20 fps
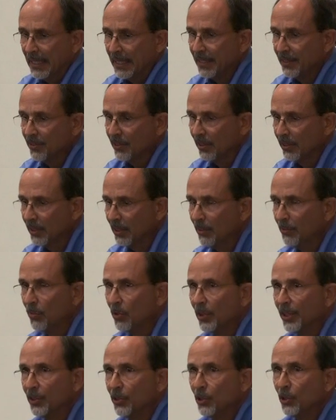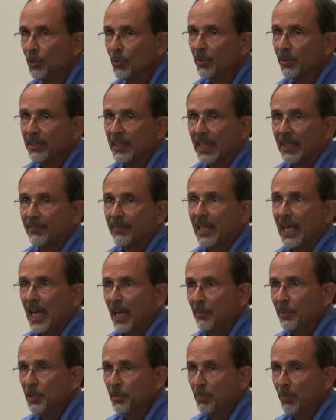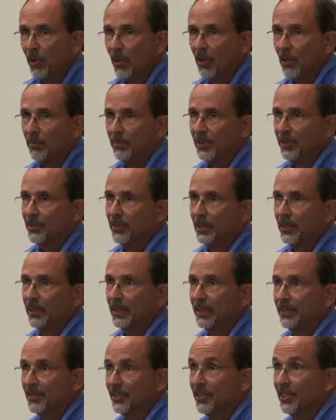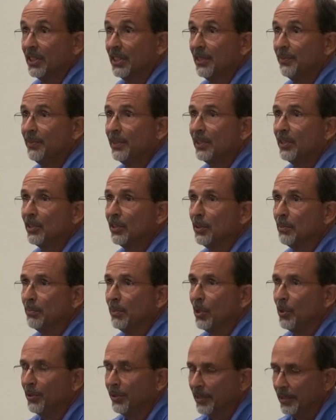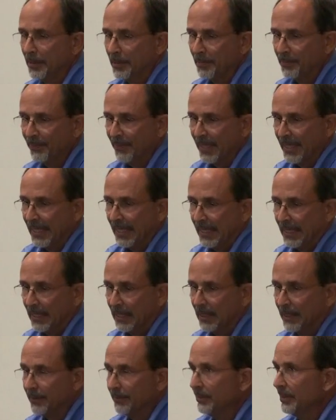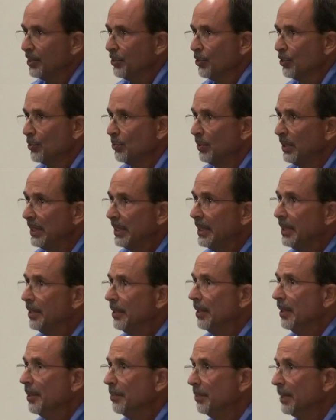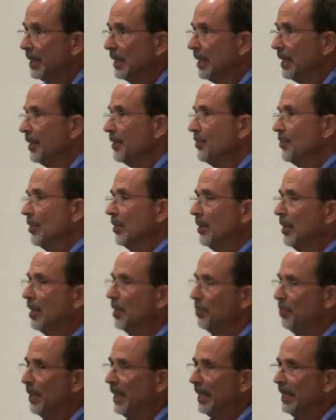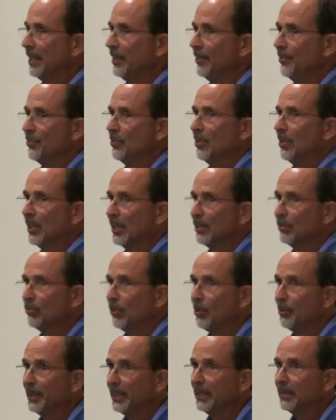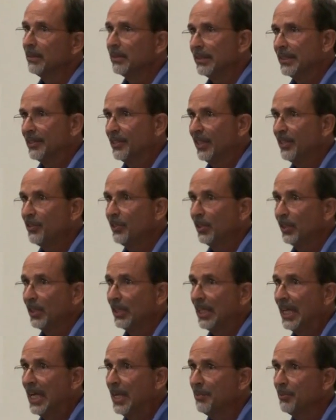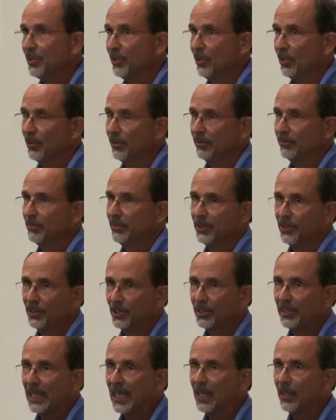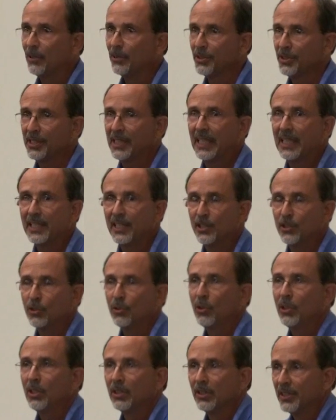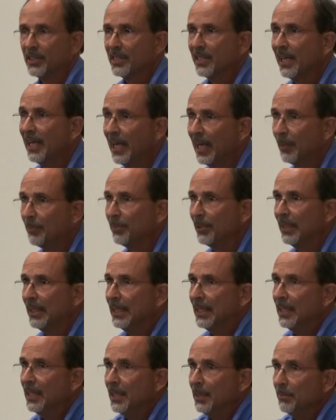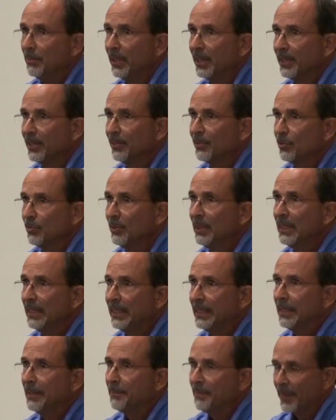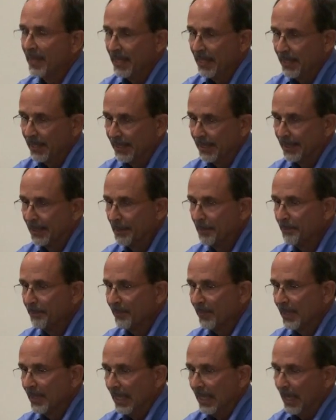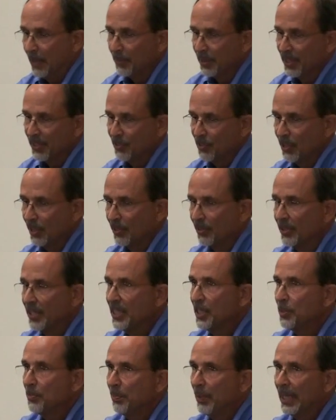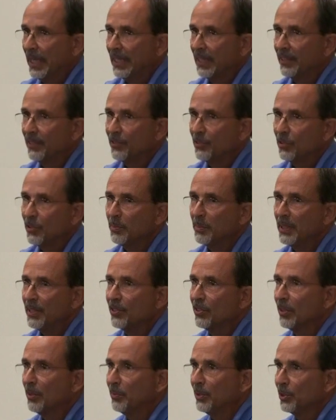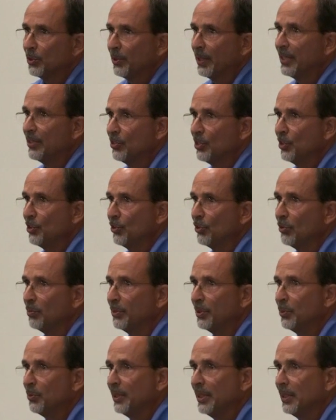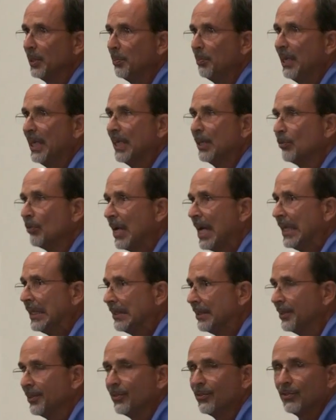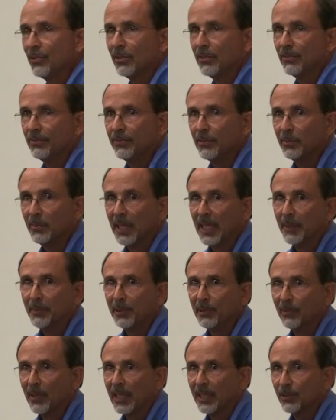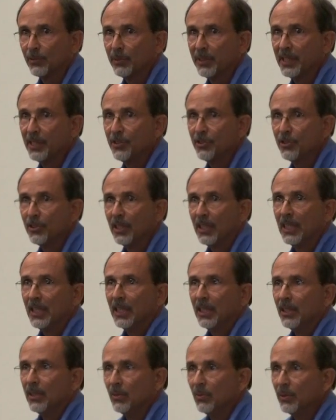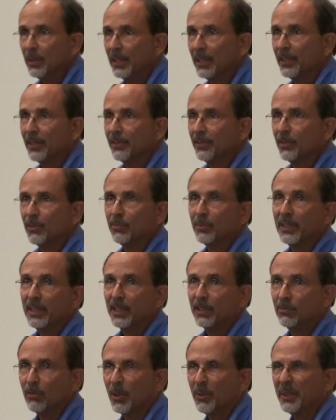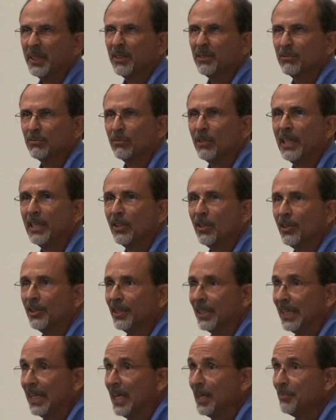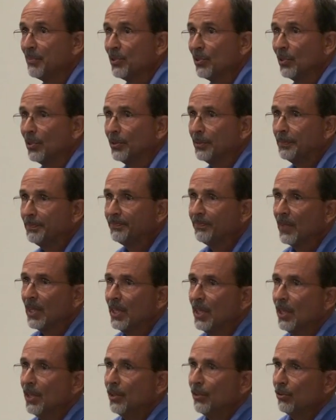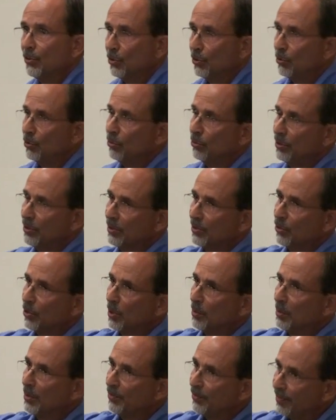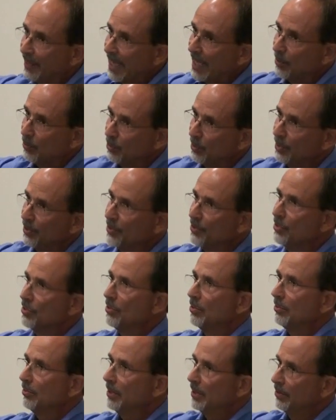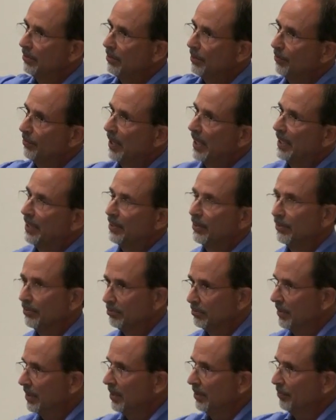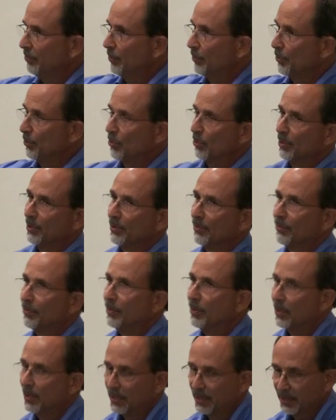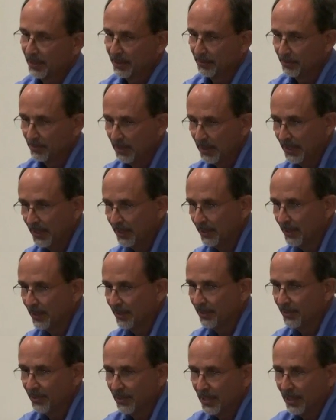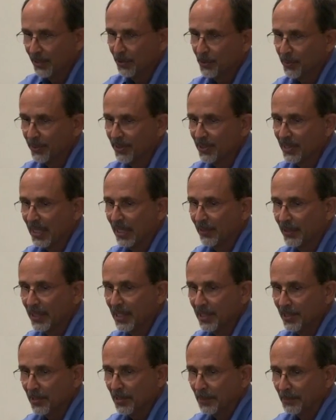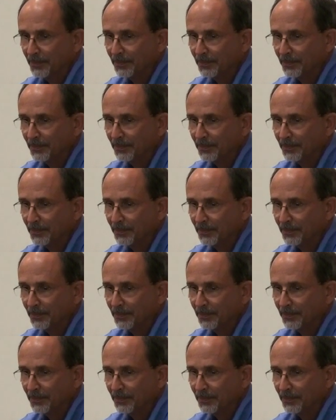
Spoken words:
It's a little more unusual to have cabbage palm as a significant component. This is really because our pinelands are growing essentially on limestone, shallow sandy soil on top, but it's really, I would consider these pinelands to be somewhat transitional between the pine rocklands of the Miami Rock Ridge, where they're really growing right on the limestone, to the normal flatwoods that you find in further north in Florida and elsewhere in the southeast.